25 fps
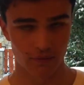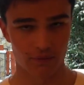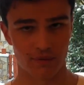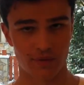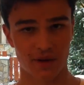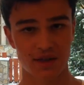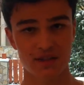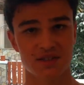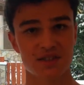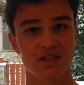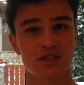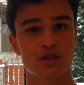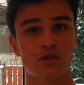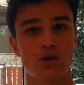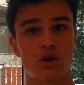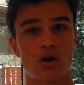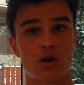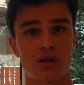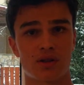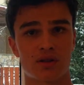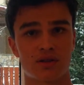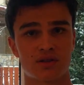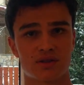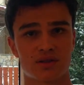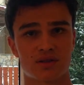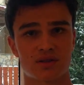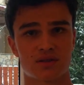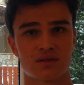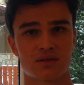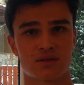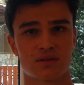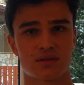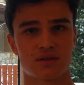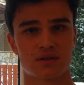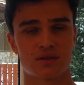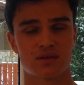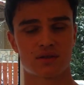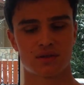facing your audience,
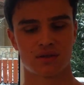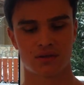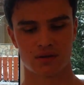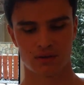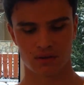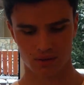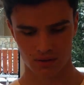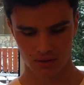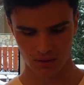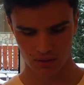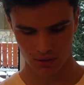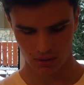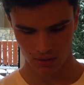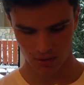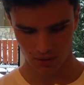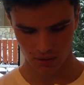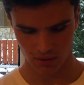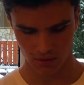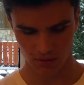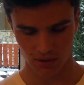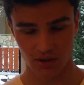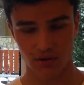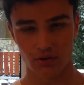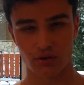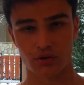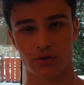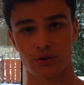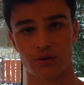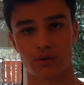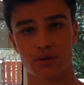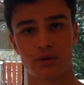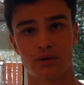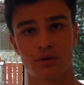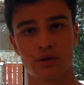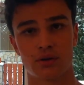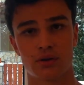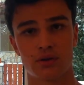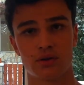either
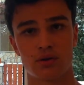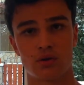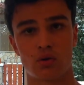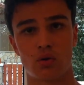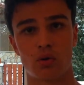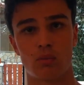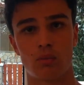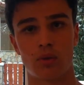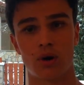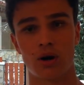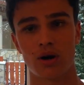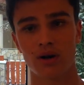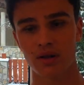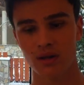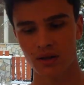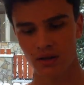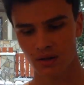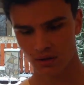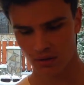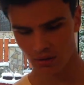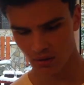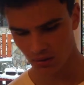your whole body